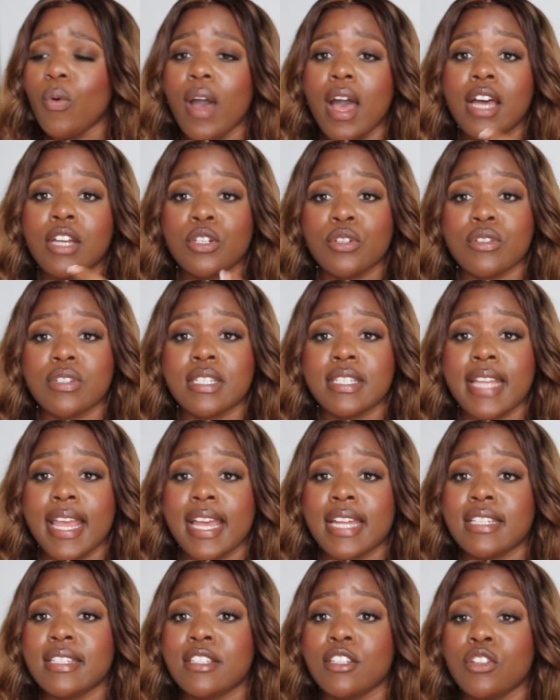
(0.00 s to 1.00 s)
who
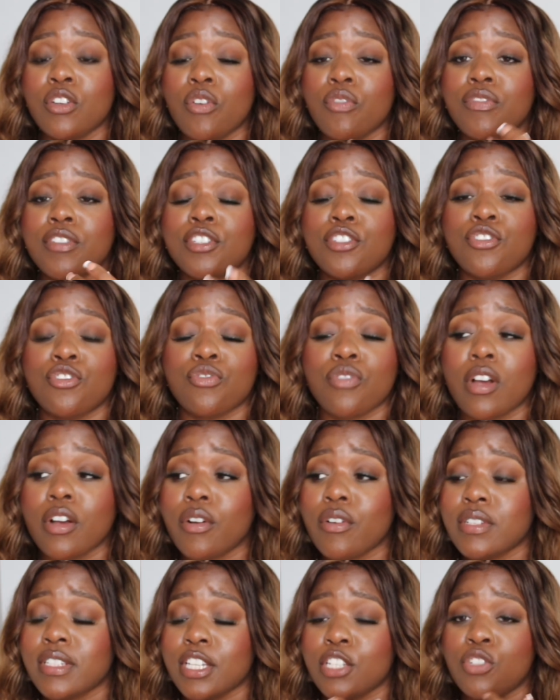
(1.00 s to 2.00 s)
understands, the
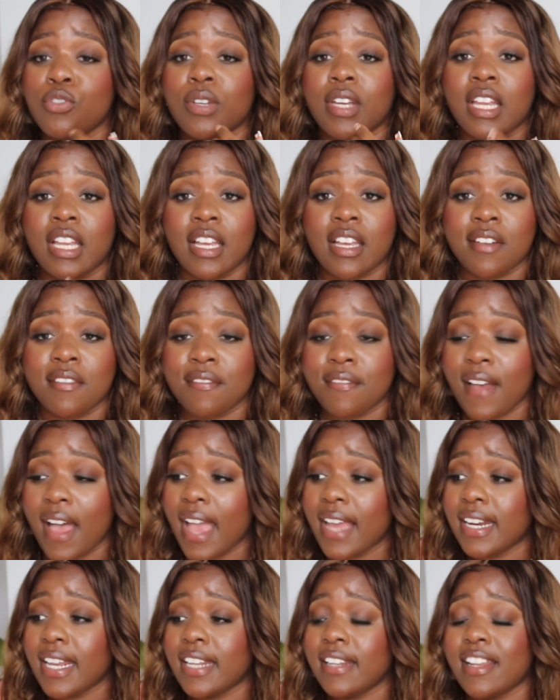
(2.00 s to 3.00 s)
struggles that you can
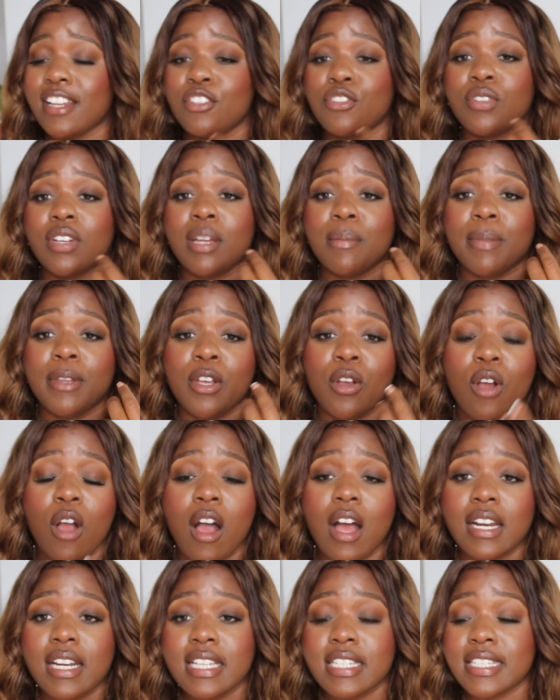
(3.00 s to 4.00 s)
confide in, that you can be
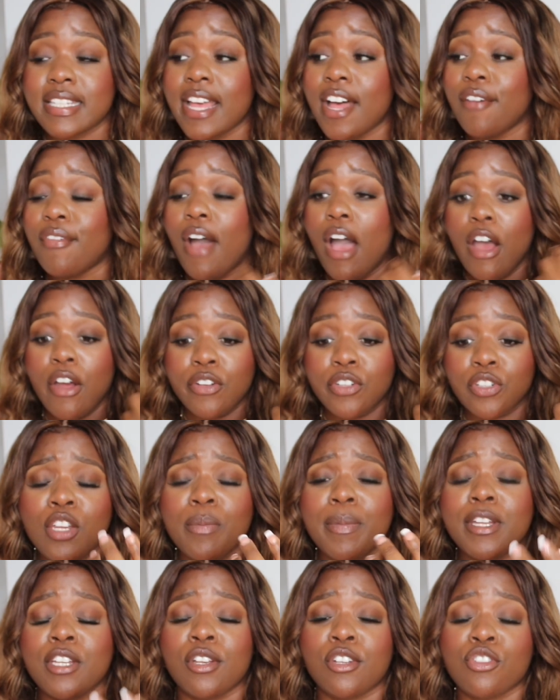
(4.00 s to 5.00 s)
your honest self.
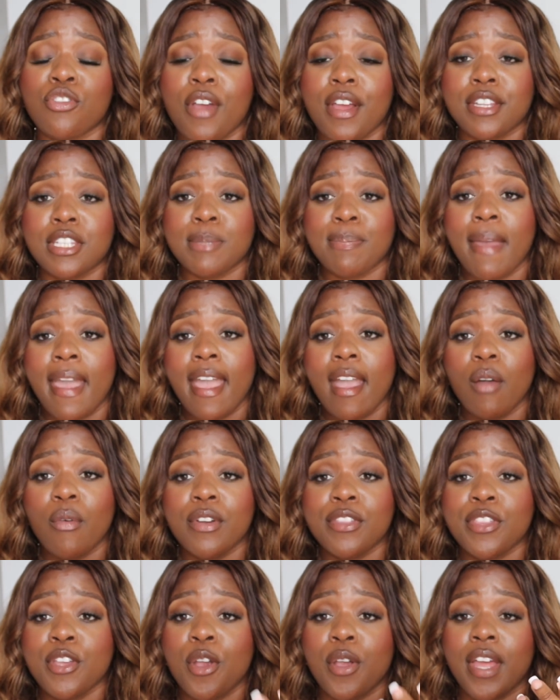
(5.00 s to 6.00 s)
Can you be
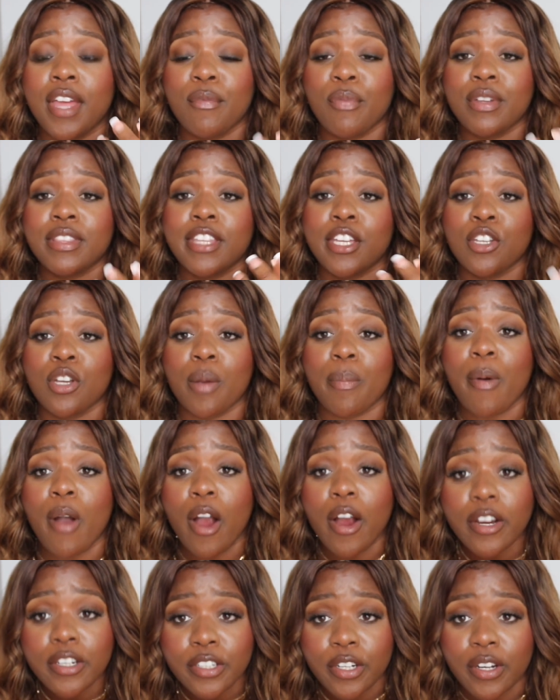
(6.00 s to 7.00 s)
transparent within your
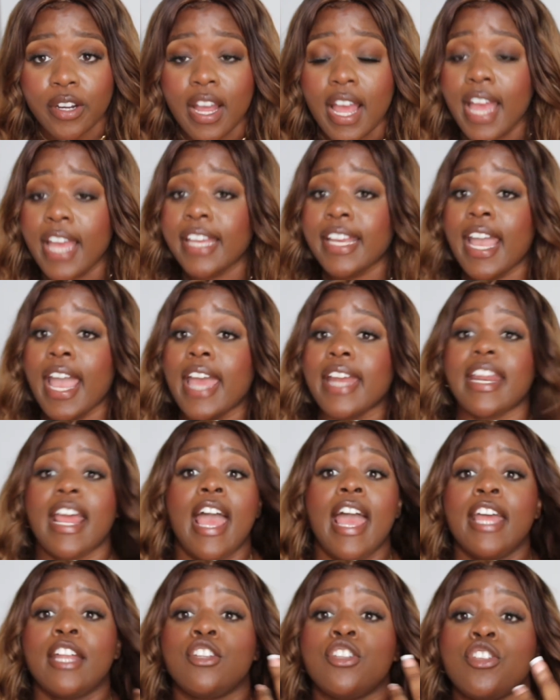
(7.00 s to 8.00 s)
partner?
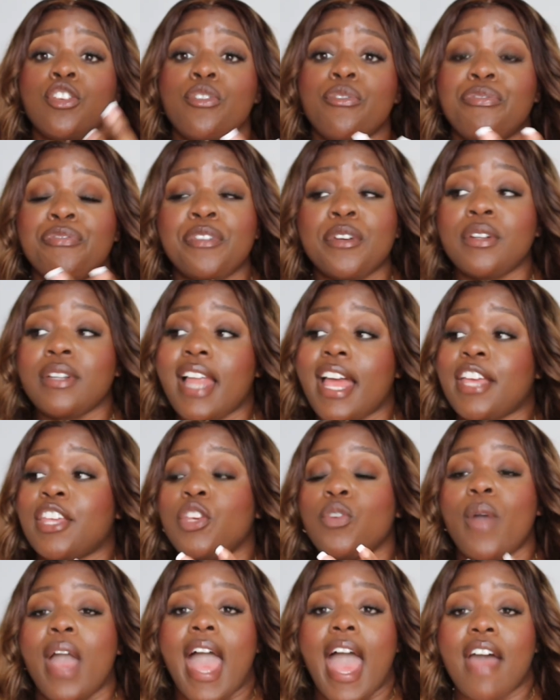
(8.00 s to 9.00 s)
Do you feel
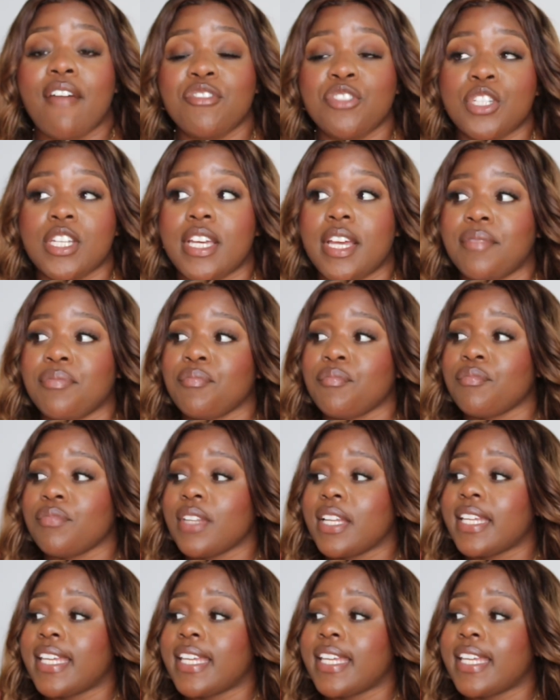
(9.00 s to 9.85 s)
like you have to